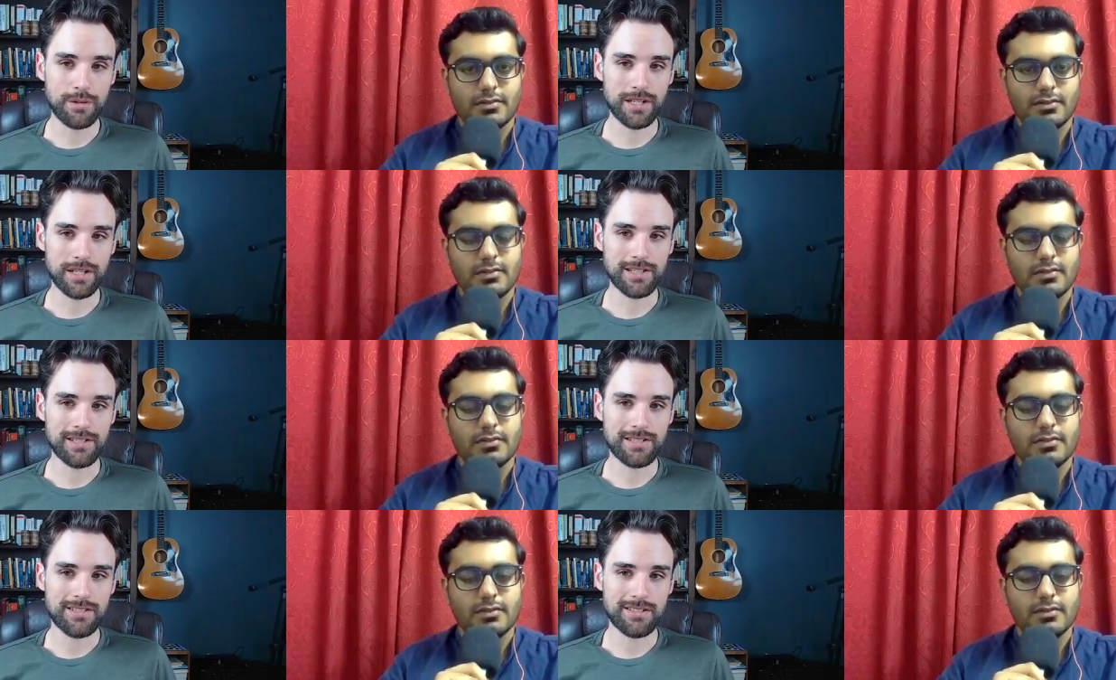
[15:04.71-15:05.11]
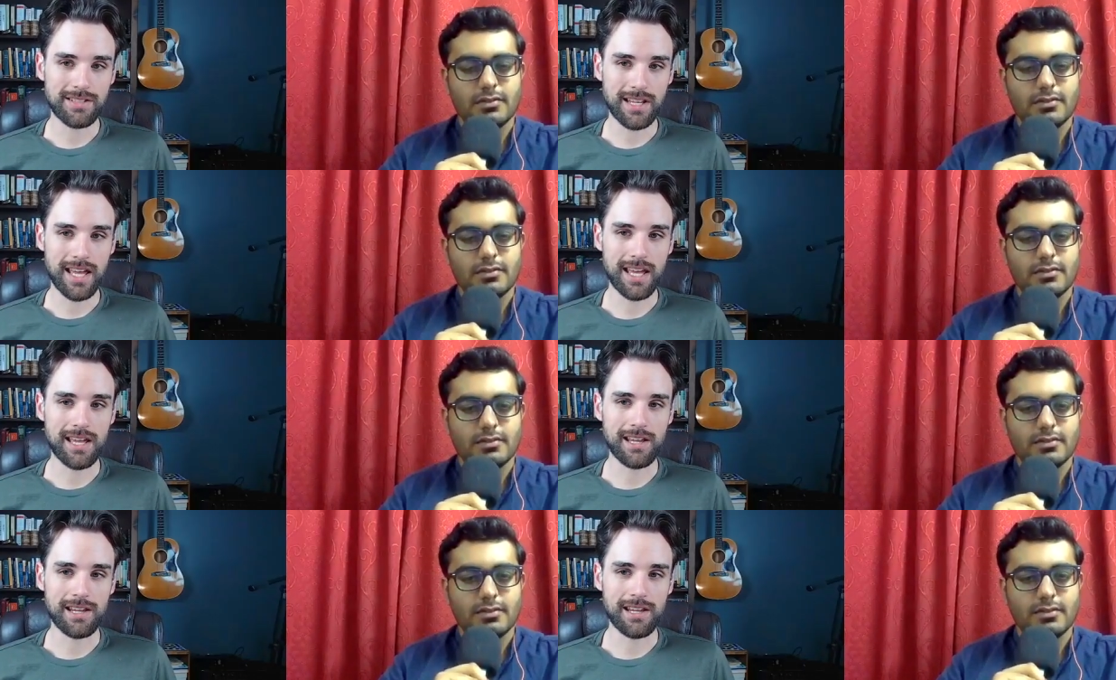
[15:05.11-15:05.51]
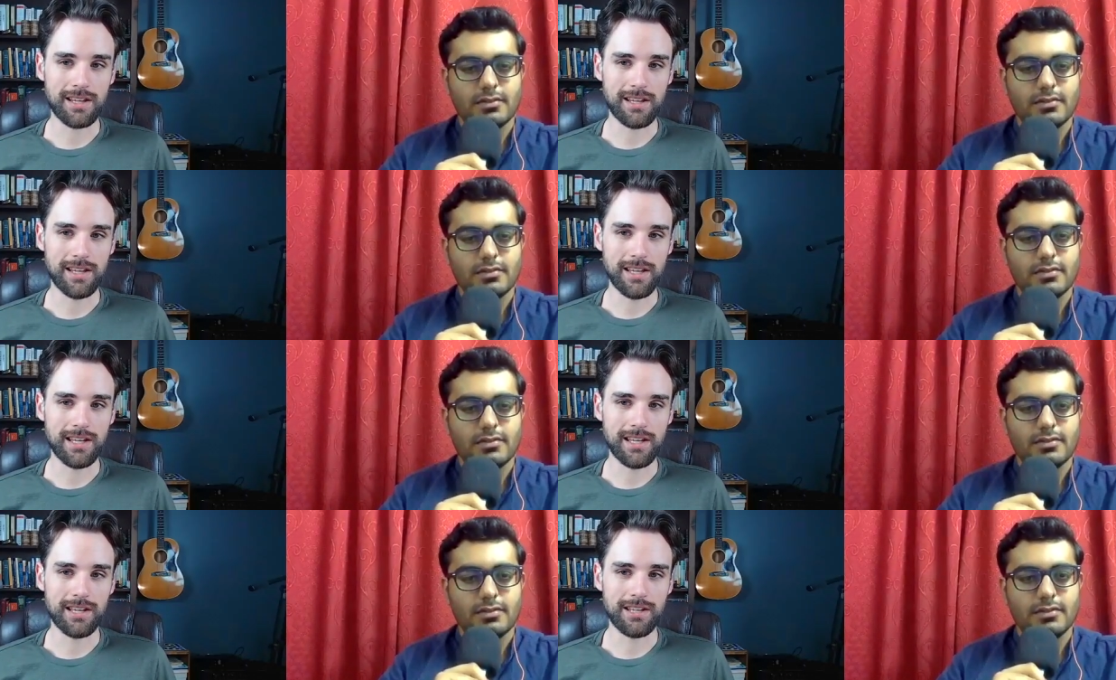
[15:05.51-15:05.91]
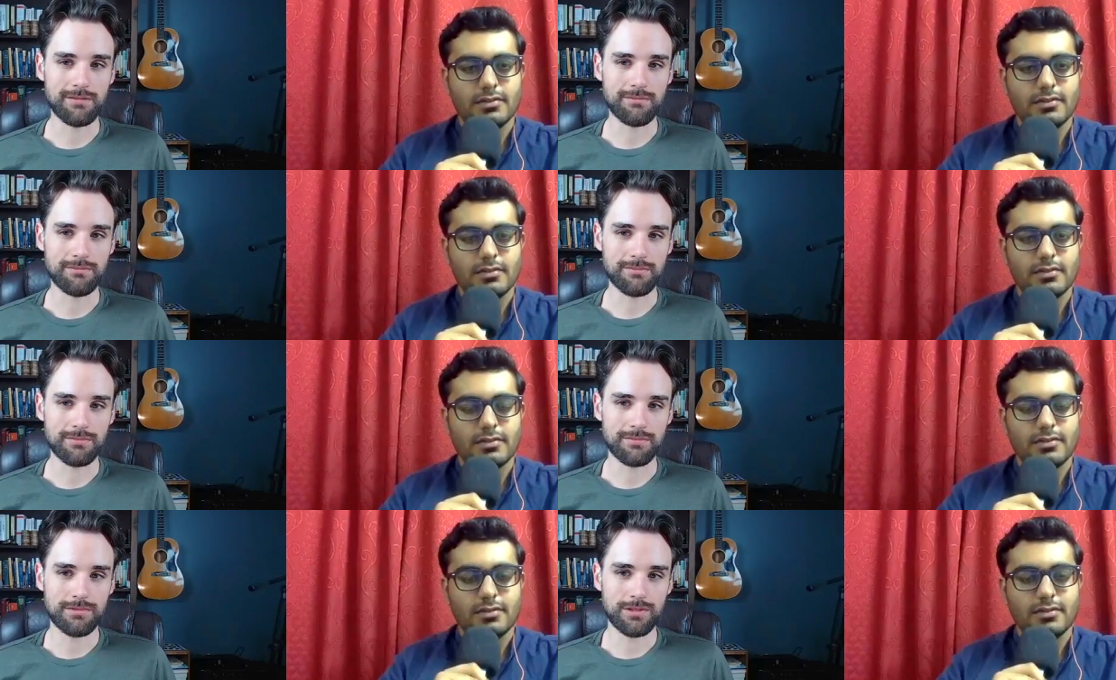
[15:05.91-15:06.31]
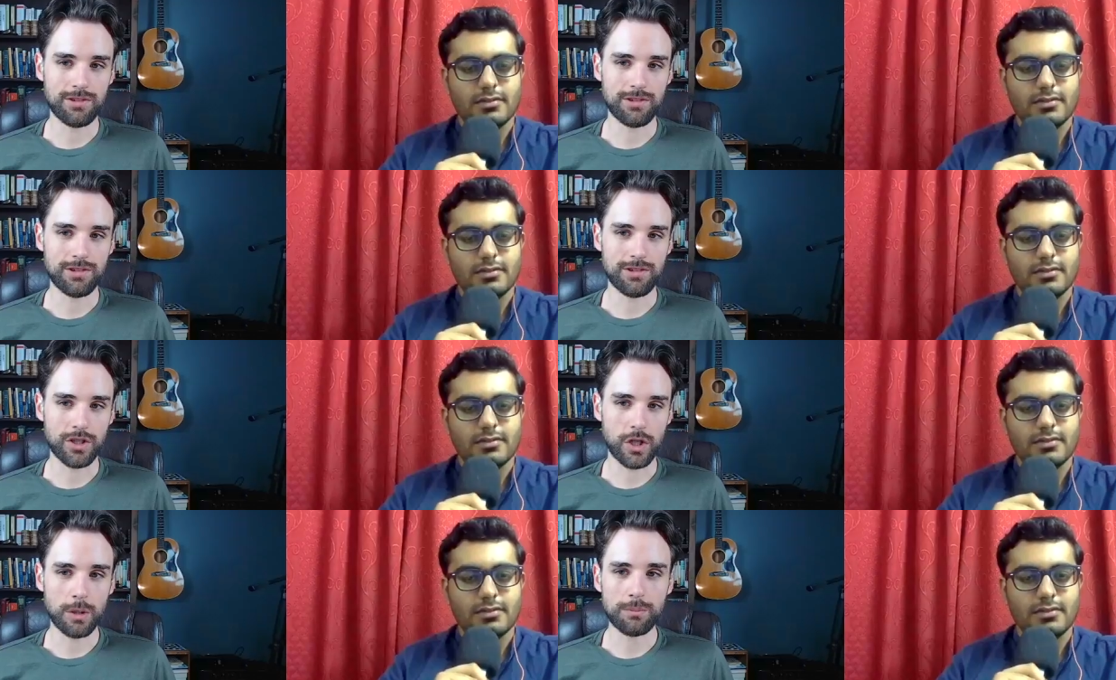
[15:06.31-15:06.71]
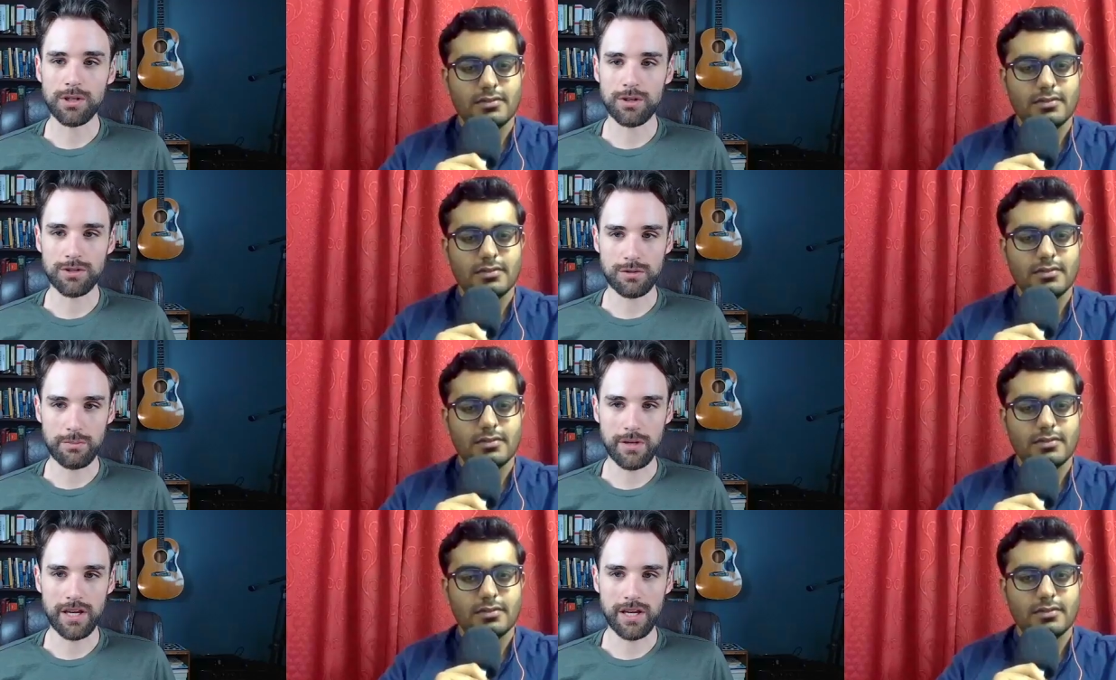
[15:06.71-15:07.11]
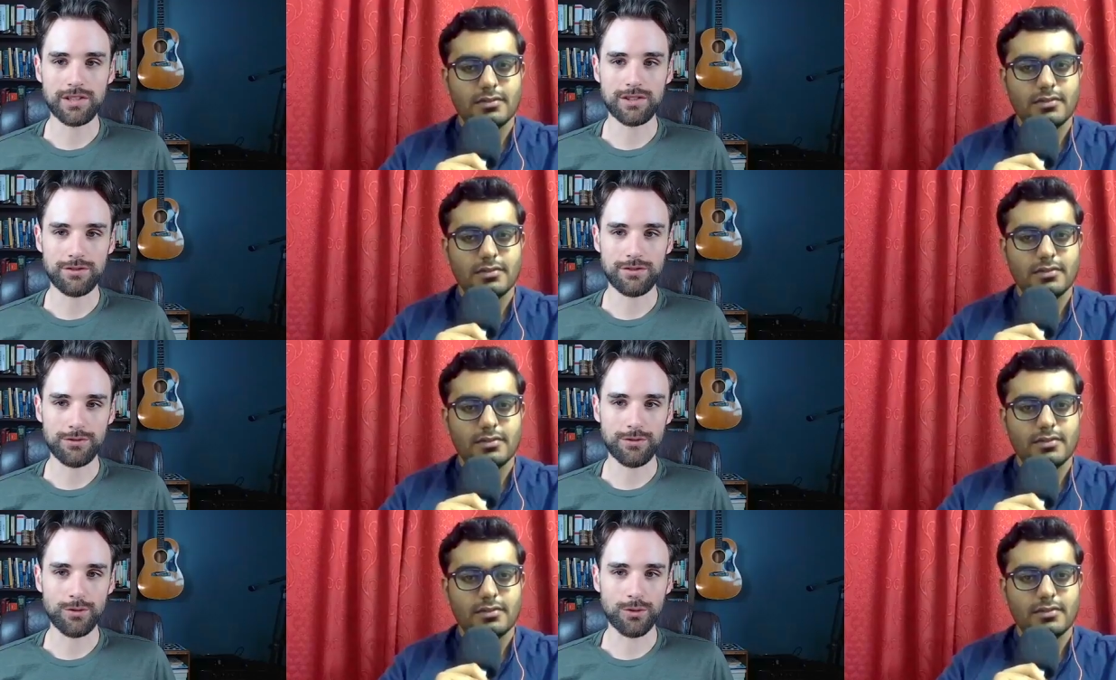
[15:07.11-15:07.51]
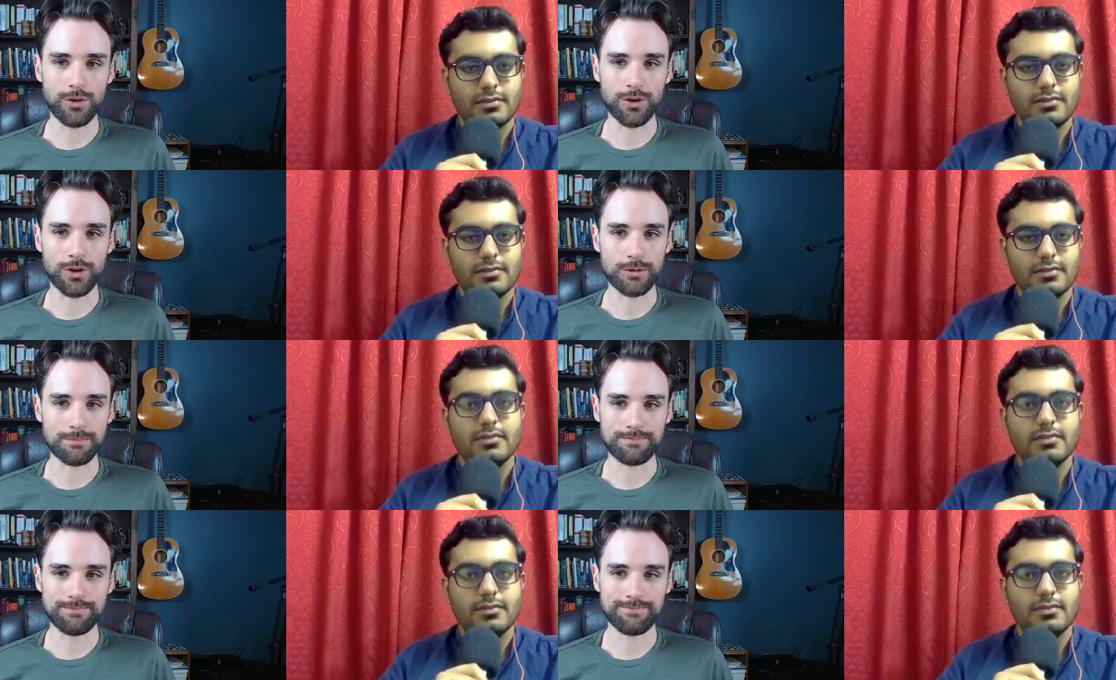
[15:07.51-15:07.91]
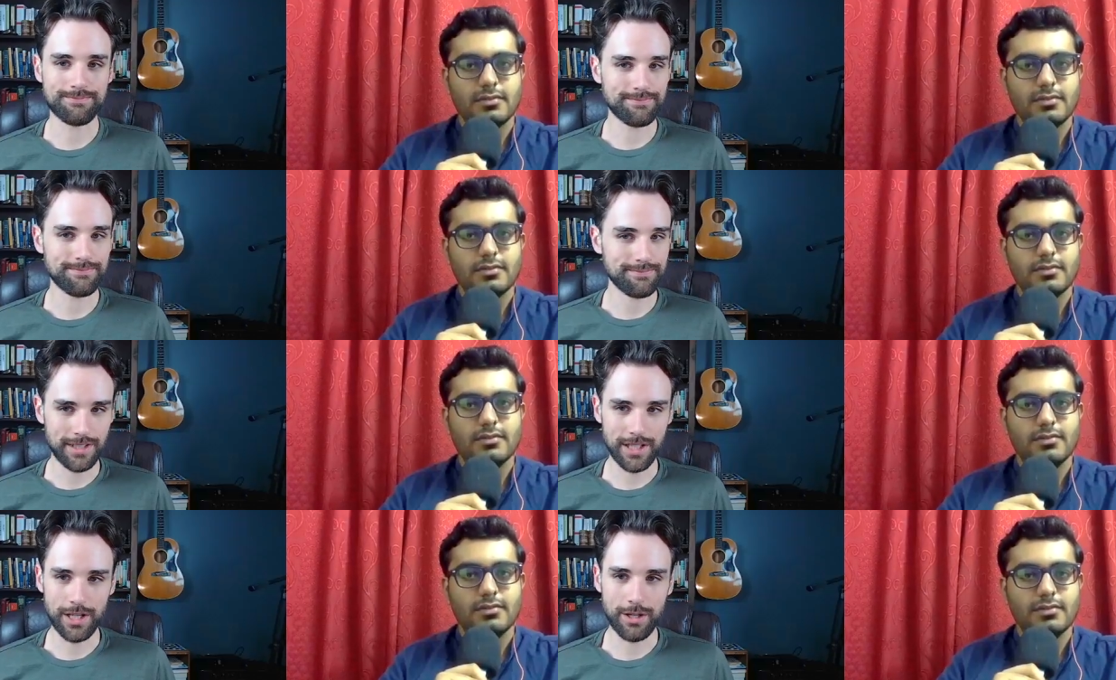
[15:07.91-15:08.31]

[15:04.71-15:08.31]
Speaker 1: but staying in the crypto space for you know